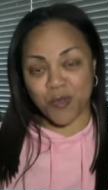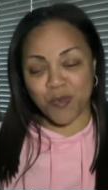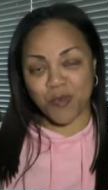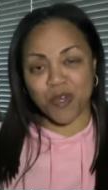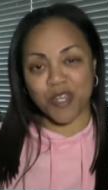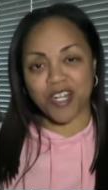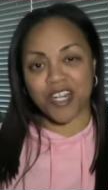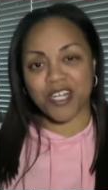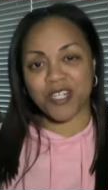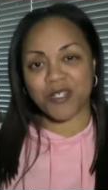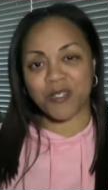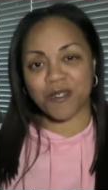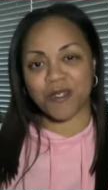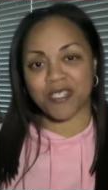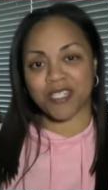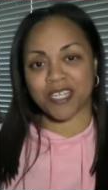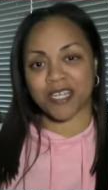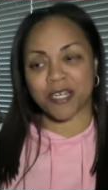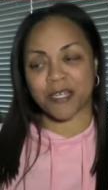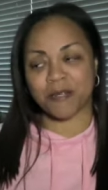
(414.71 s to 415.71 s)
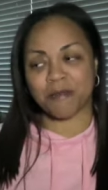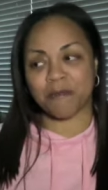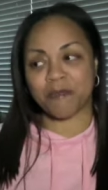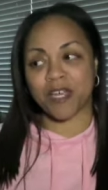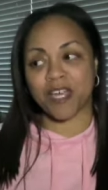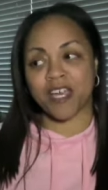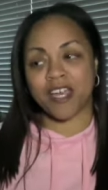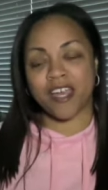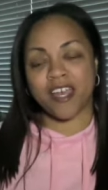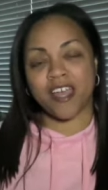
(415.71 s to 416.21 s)
We're going to do some
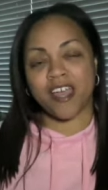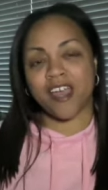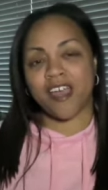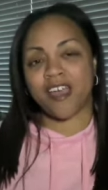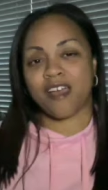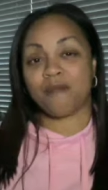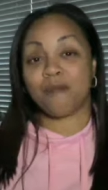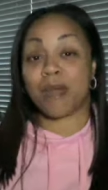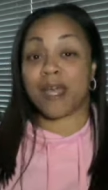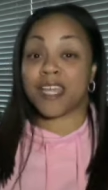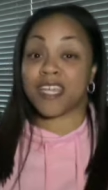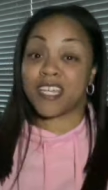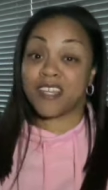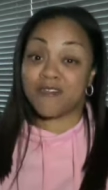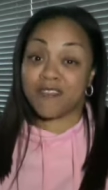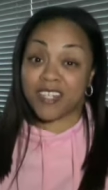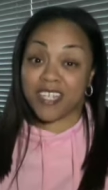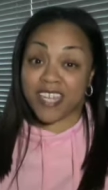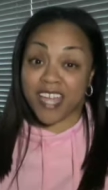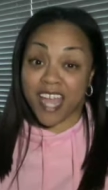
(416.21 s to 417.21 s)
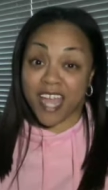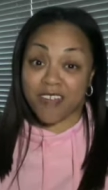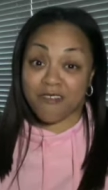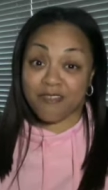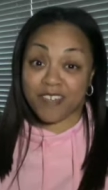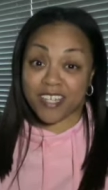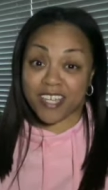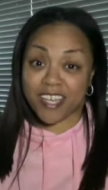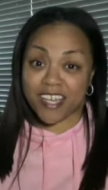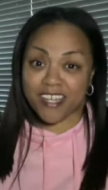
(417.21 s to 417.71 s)
my evening
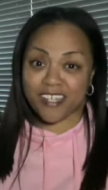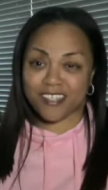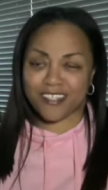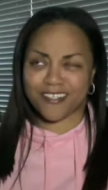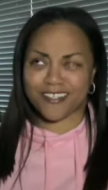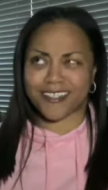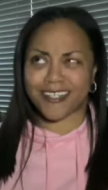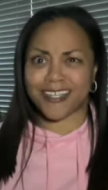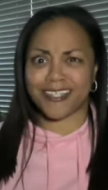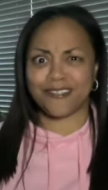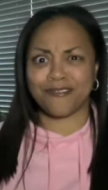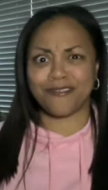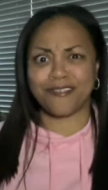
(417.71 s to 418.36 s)
advent calendars and you